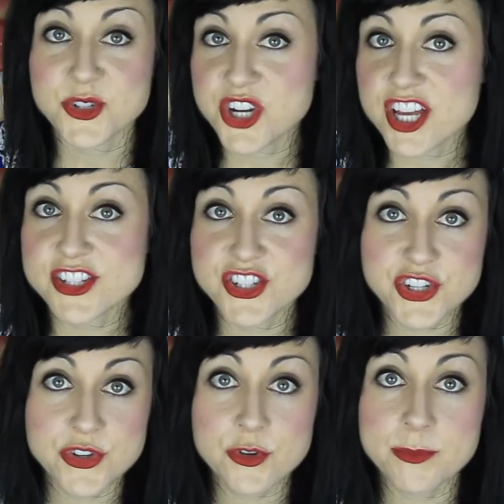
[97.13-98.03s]
So Jaws
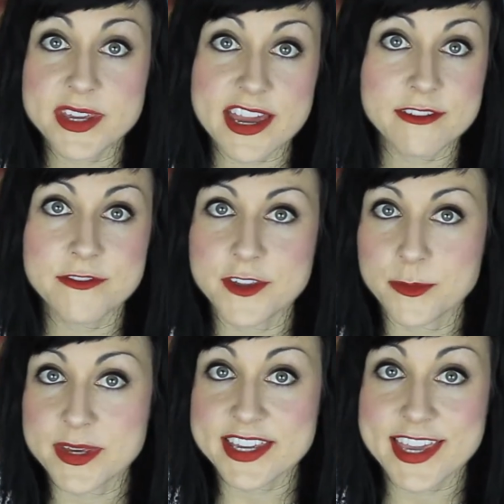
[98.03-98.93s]
2 began
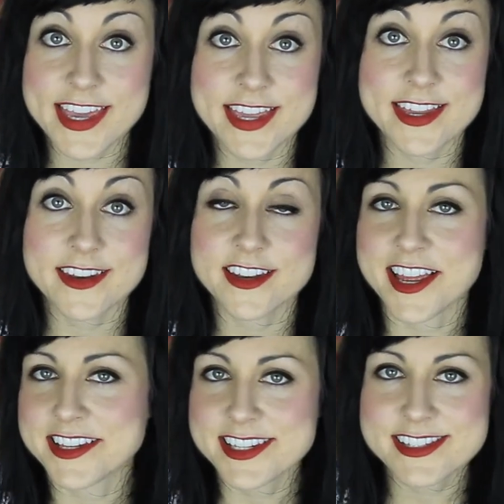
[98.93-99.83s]
filming in
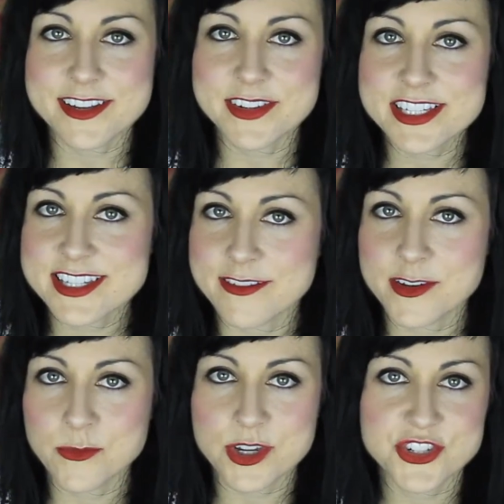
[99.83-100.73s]

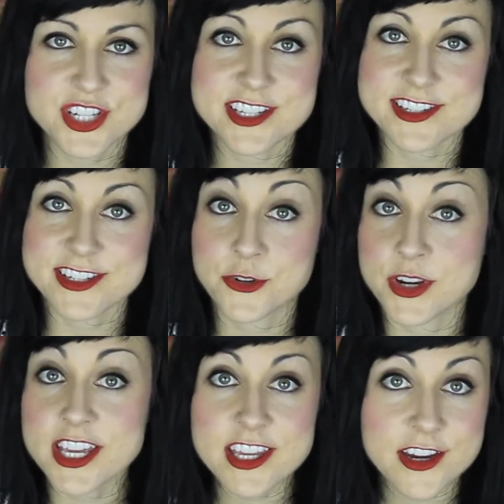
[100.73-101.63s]
1977, which is a
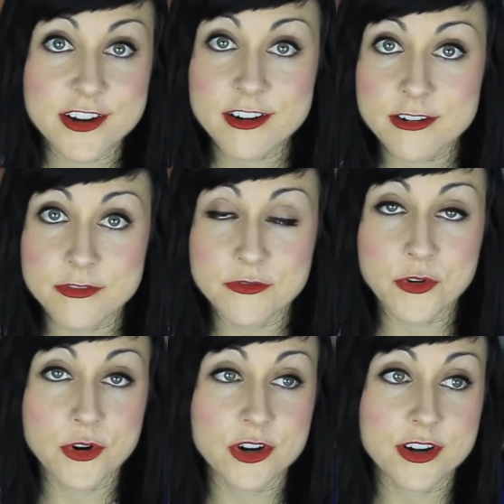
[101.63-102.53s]
great year
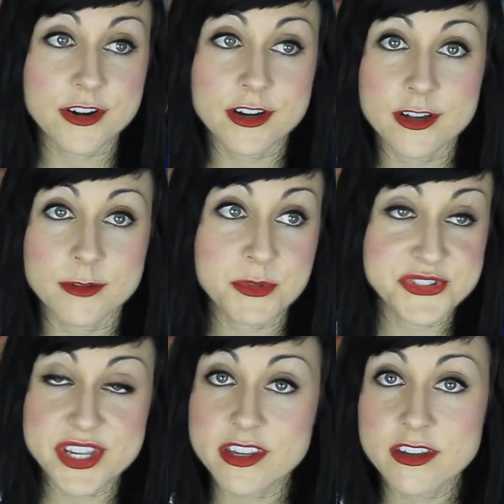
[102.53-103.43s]
for
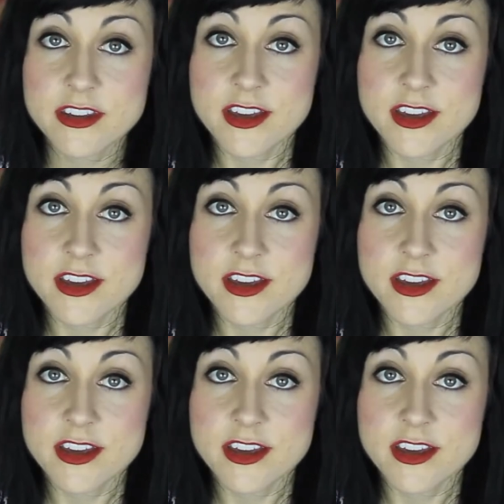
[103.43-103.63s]
music,